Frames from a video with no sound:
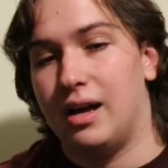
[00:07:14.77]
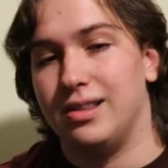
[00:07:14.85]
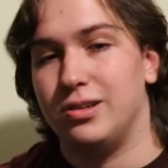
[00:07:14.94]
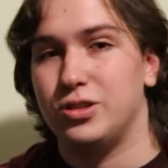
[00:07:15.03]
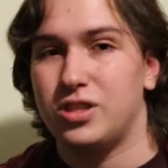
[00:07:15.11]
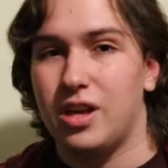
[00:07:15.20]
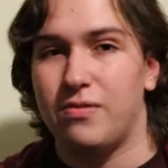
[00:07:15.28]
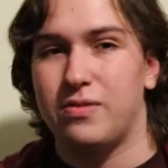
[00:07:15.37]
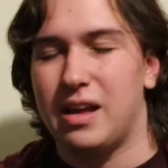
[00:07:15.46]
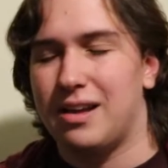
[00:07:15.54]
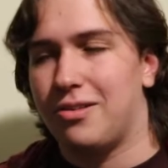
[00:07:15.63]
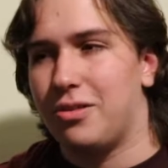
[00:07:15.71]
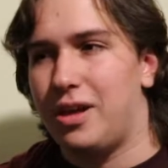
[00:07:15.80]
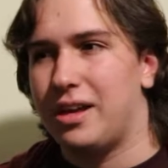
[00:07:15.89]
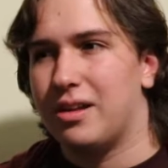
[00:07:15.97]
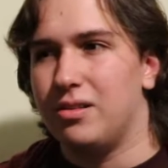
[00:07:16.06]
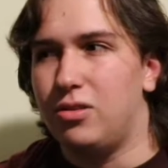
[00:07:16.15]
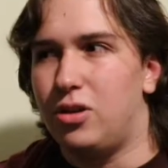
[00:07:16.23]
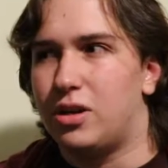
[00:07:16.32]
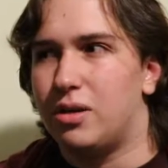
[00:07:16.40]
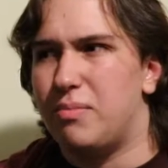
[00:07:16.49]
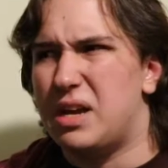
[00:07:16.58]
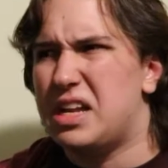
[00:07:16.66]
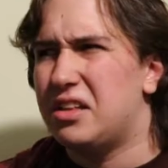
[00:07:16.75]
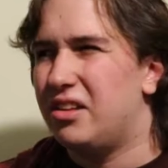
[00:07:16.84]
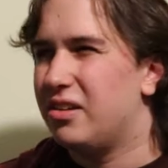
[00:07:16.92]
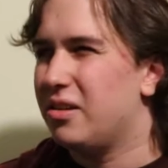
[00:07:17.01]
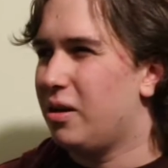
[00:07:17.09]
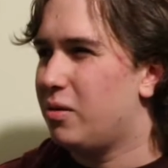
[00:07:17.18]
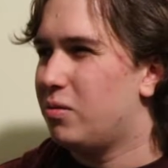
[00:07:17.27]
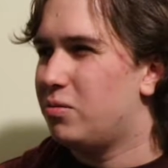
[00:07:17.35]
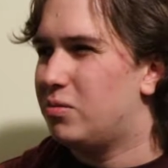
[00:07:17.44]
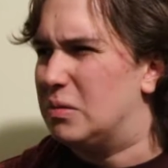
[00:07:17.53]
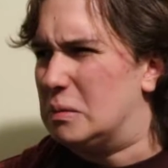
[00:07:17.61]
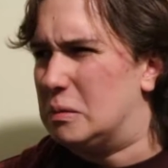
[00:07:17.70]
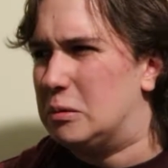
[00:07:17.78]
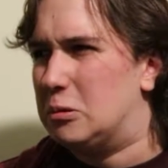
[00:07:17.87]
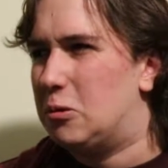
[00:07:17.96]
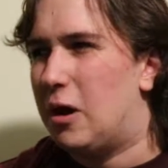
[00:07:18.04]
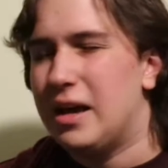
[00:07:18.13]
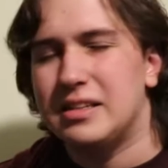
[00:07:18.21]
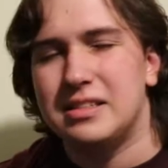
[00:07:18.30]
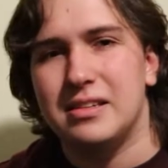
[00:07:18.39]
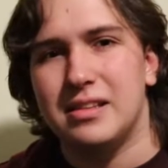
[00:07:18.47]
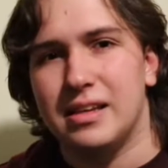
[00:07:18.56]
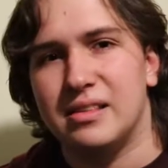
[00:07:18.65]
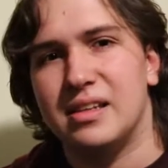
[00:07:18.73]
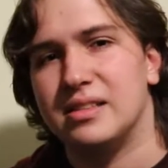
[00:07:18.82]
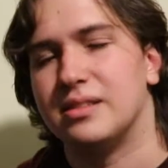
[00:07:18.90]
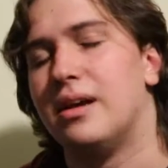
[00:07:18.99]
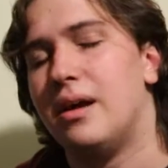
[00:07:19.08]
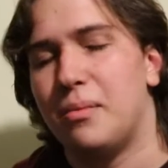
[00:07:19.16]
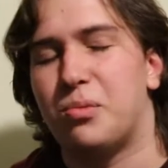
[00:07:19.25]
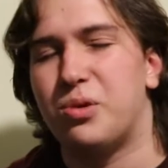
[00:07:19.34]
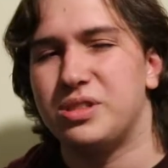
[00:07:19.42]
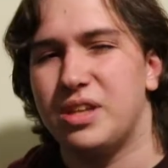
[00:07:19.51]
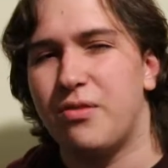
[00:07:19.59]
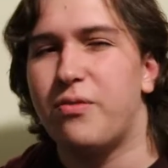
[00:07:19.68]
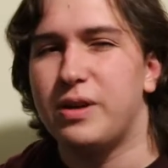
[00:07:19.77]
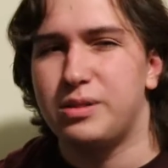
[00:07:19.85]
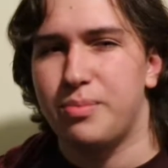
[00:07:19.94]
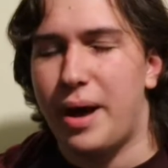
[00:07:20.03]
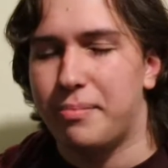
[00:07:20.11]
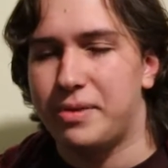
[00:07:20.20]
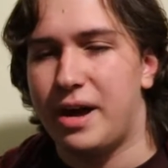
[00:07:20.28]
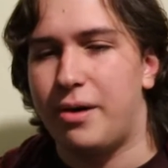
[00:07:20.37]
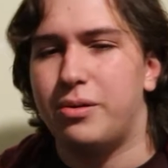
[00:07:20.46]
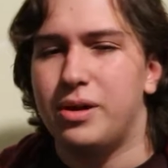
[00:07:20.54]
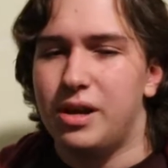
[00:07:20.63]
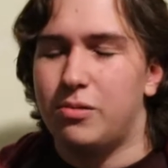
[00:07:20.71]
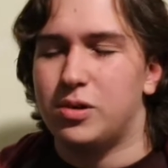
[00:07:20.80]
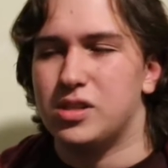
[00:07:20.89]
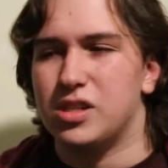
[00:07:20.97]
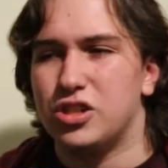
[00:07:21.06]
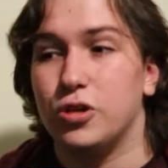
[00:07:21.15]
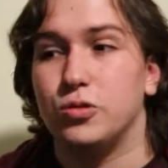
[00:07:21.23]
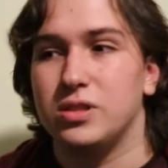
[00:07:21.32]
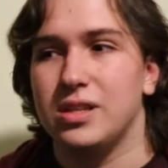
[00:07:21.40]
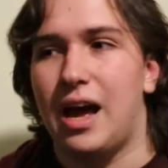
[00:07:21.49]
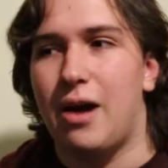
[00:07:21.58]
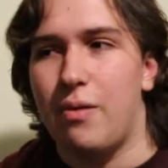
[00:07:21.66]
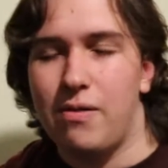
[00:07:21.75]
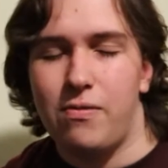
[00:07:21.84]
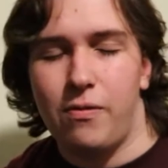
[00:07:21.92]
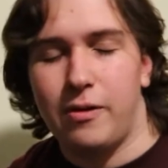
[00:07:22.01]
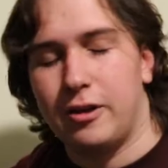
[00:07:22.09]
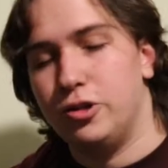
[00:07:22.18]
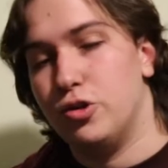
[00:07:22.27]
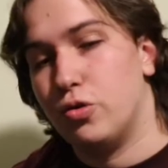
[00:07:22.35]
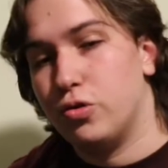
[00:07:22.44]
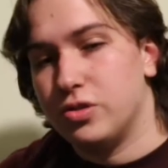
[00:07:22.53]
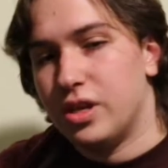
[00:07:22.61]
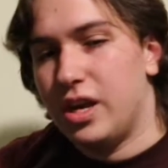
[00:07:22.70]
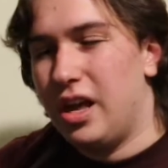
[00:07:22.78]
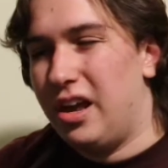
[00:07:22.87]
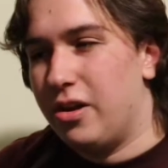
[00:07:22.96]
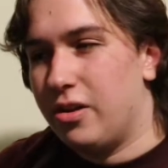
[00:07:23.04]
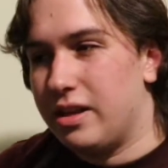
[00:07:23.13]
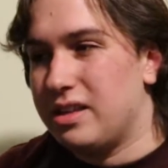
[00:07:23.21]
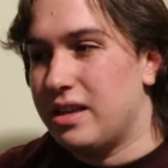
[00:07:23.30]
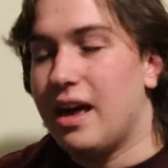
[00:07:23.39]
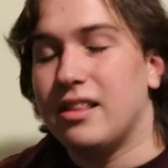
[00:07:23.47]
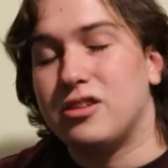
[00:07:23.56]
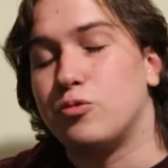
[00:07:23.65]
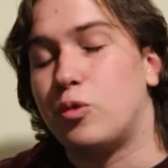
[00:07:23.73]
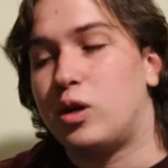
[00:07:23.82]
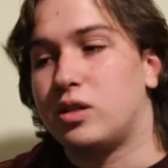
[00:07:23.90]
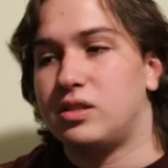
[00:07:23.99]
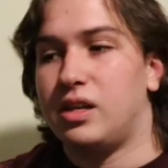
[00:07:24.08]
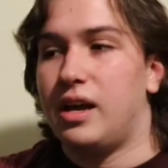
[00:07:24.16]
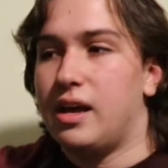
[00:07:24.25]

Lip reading: There's stuff that you like look immediately, you're like, why is it like this? But once everything's mapped out, once it shows how everything controls, you're like, yeah, this works.